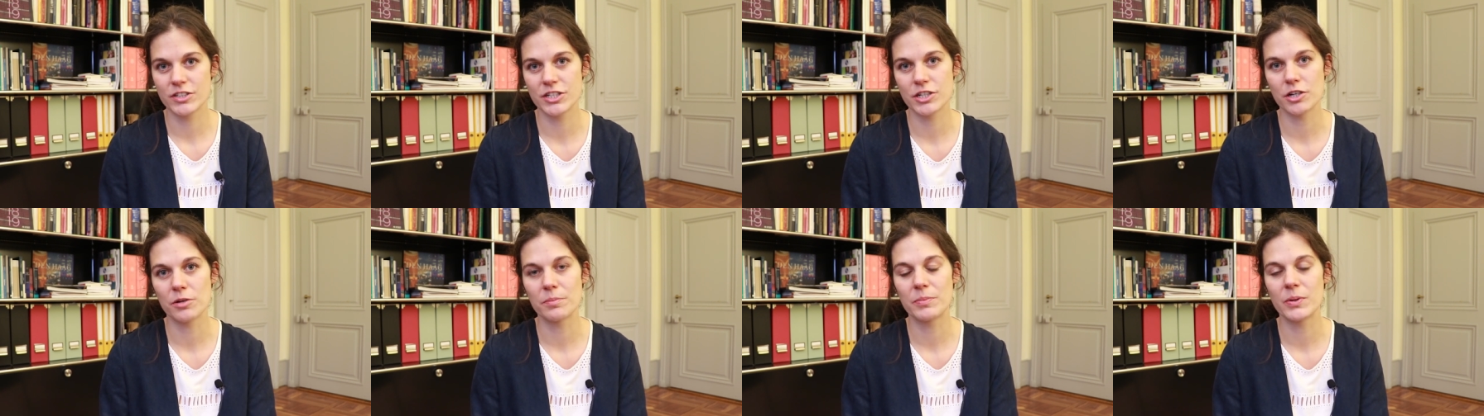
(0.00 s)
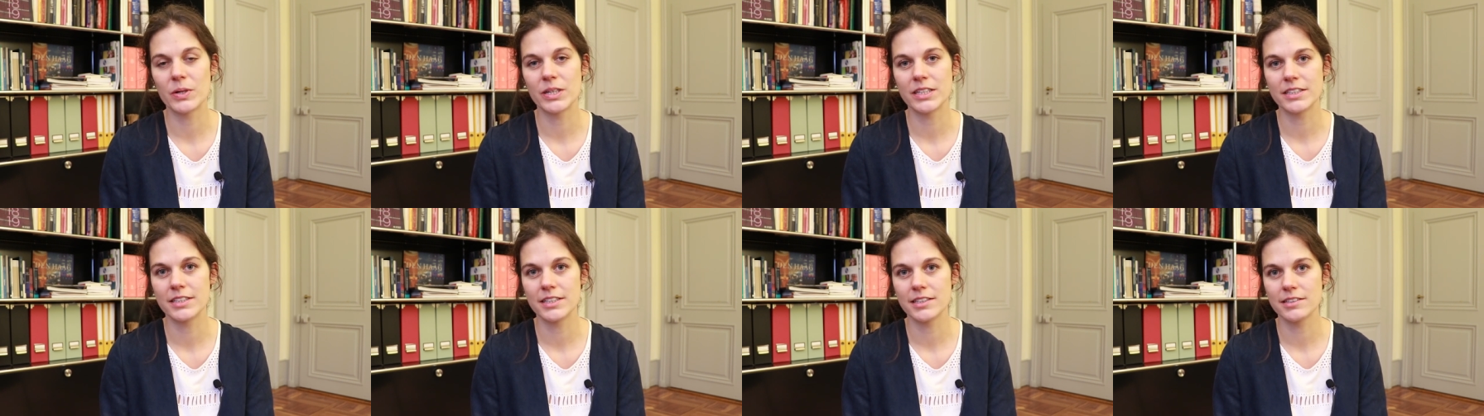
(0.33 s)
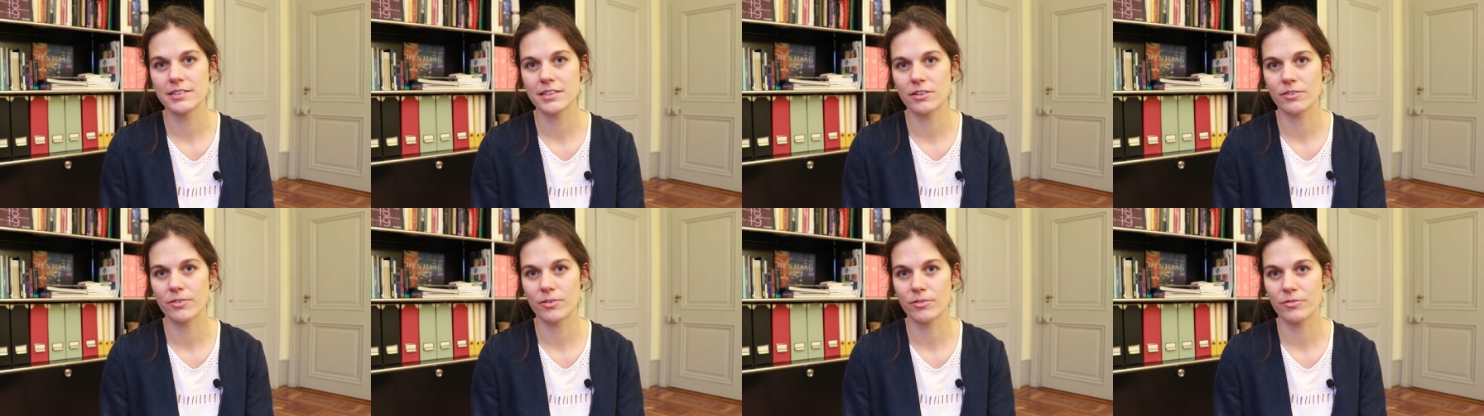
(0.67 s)

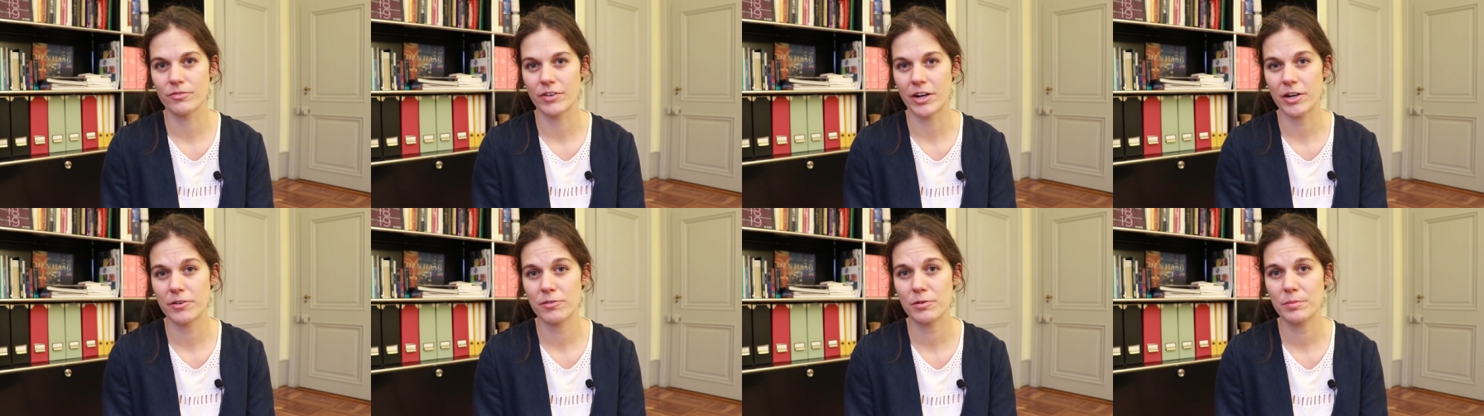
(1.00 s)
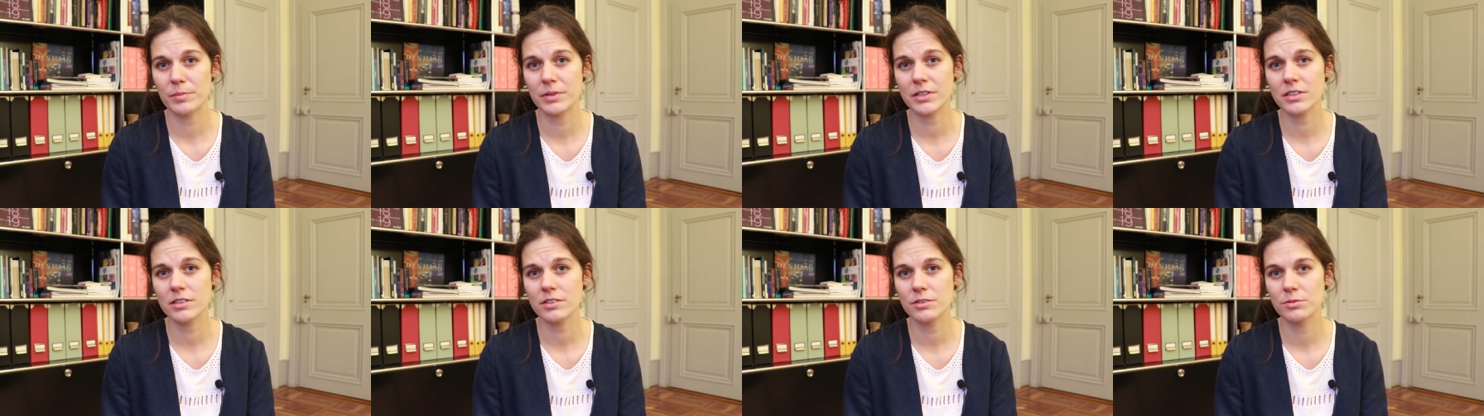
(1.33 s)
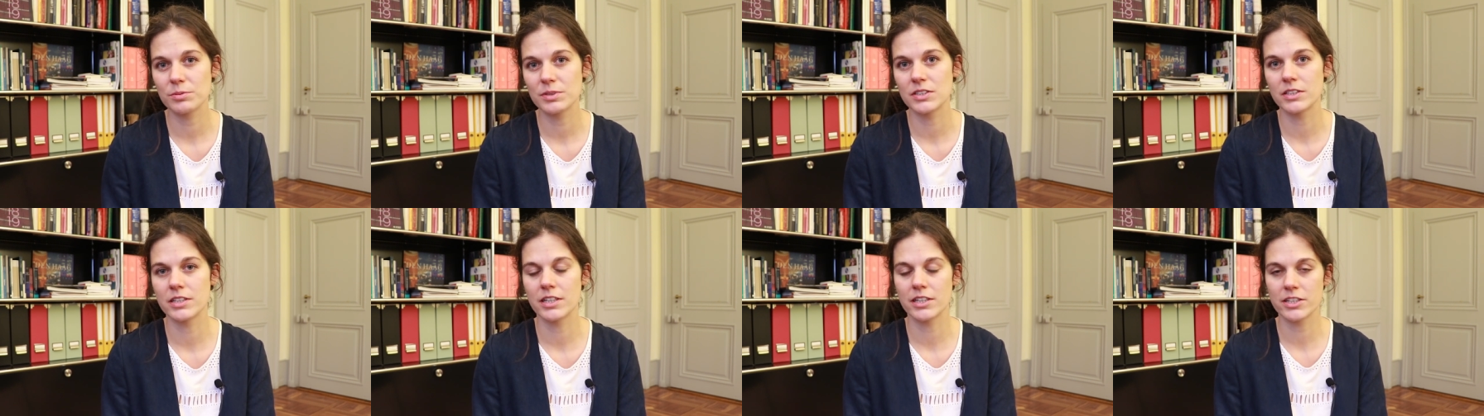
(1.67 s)
geopolitics and environment
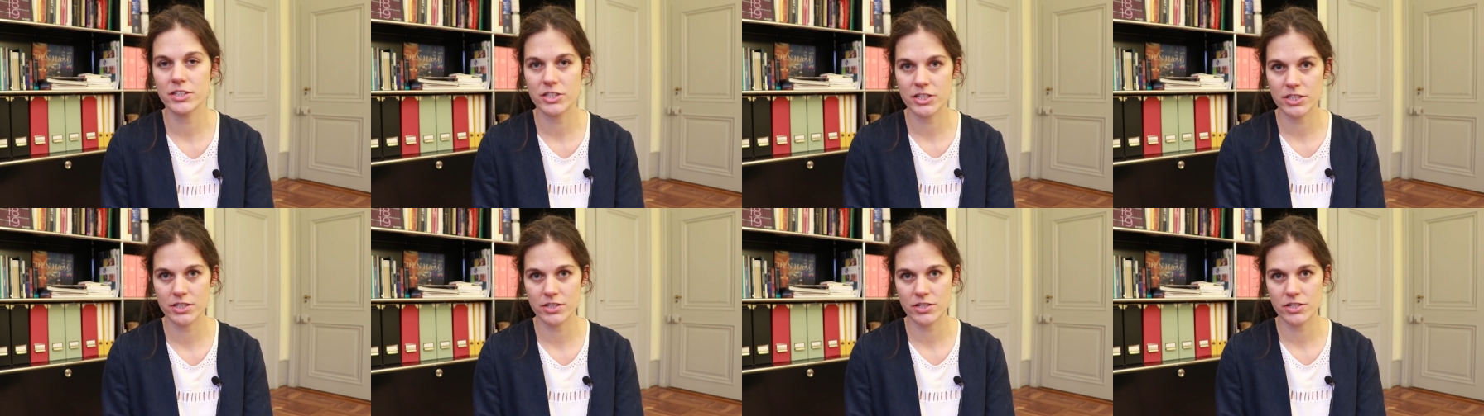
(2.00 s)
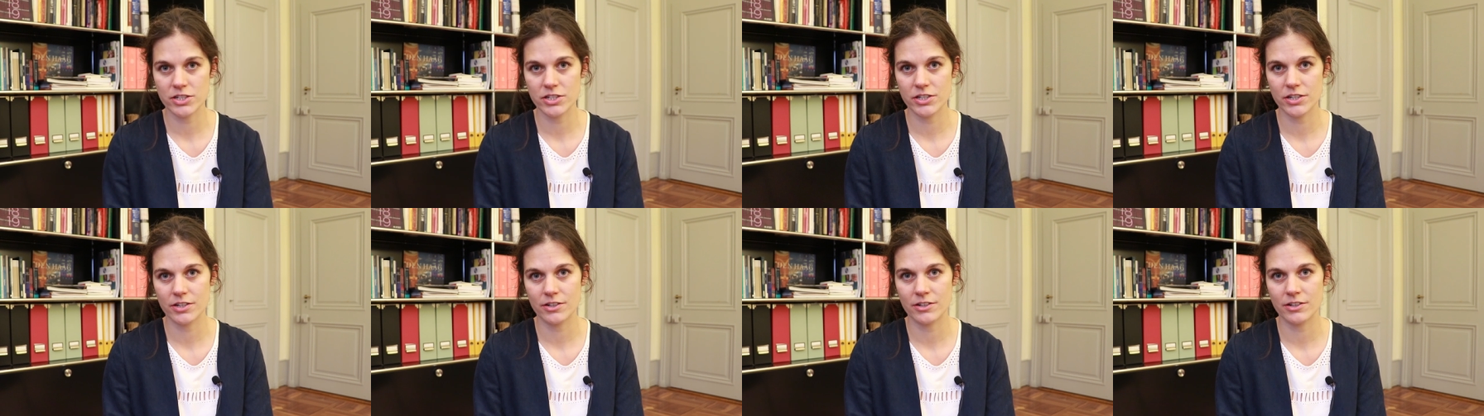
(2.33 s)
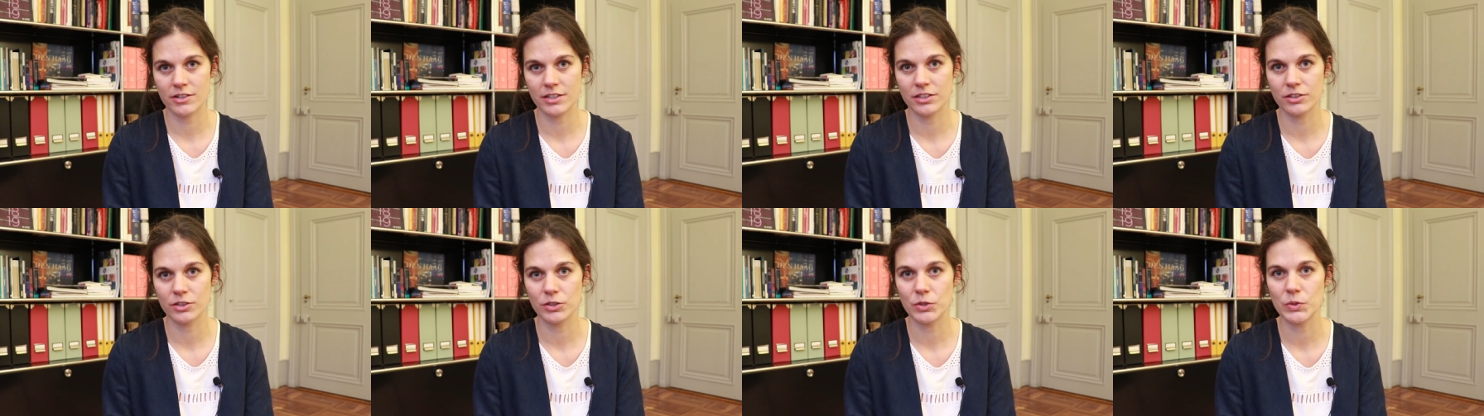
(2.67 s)
with an exchange year
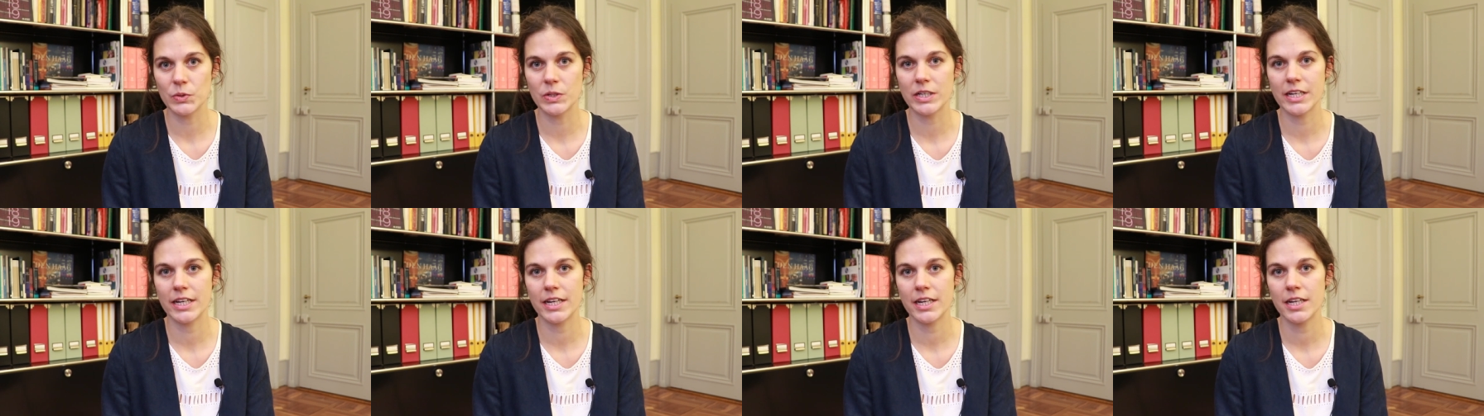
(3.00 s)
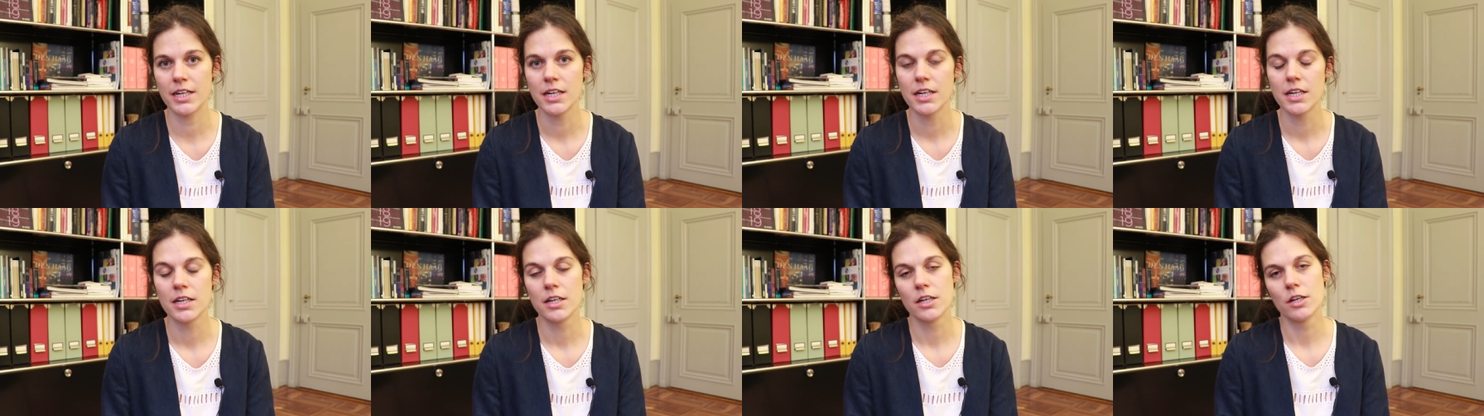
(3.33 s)
in the UK,